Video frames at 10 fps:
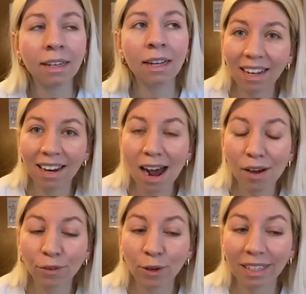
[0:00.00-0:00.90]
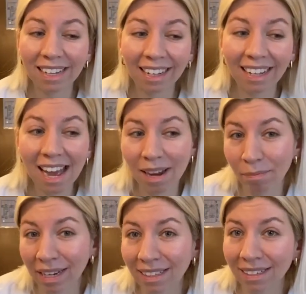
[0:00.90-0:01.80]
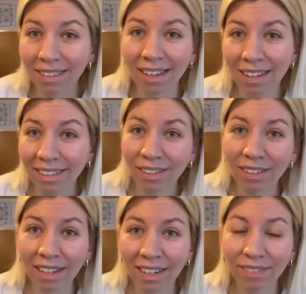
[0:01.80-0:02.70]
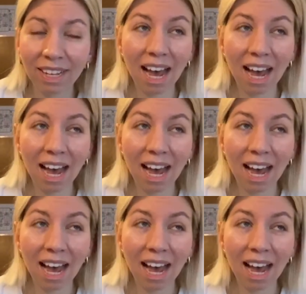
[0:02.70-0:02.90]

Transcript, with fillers: and I've got exactly eight minutes until I need to leave the